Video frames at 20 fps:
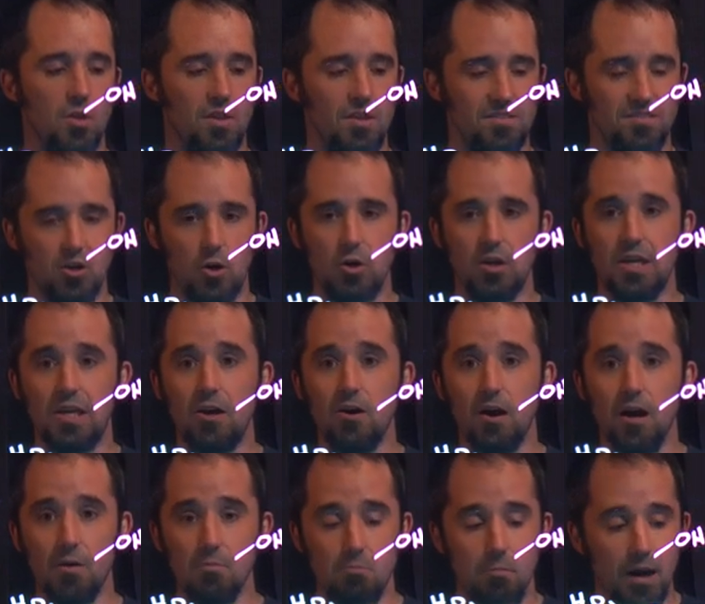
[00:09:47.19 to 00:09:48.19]
so here
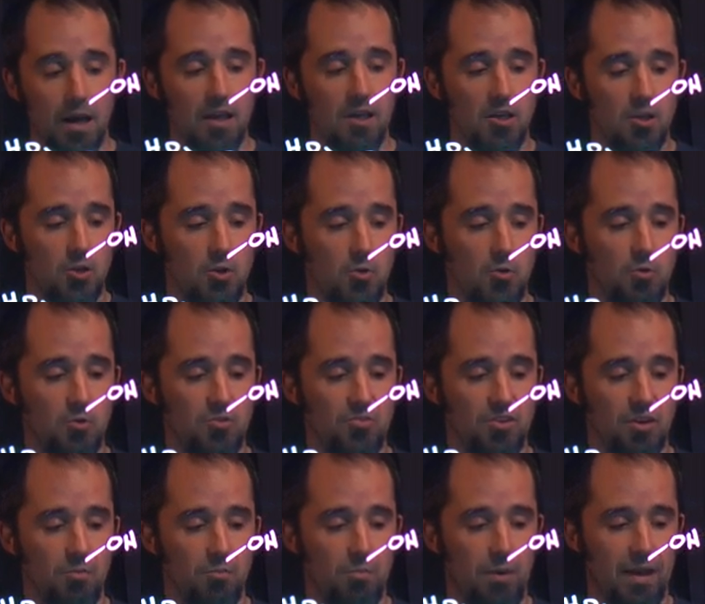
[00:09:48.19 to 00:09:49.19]
I might use
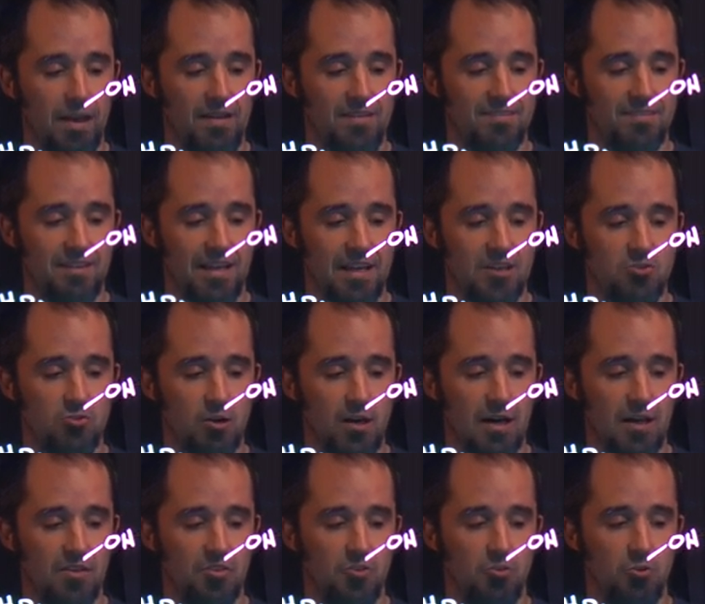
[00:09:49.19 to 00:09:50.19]
a base like
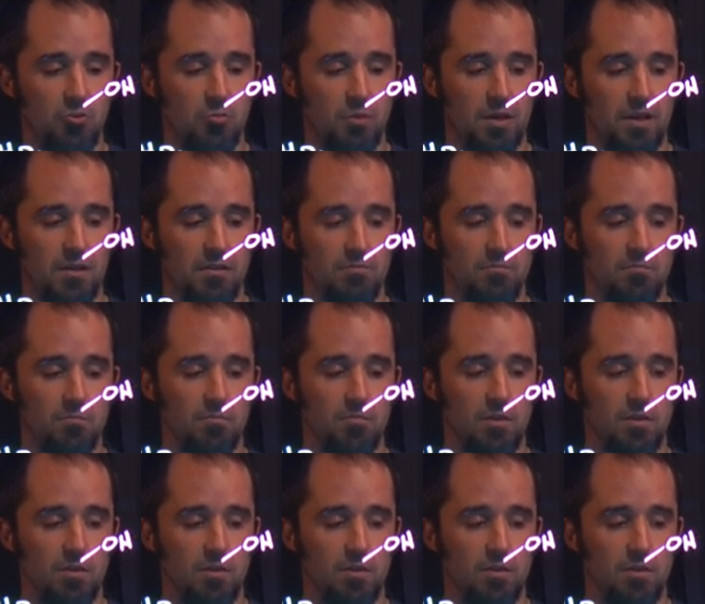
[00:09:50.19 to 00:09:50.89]
triethylamine.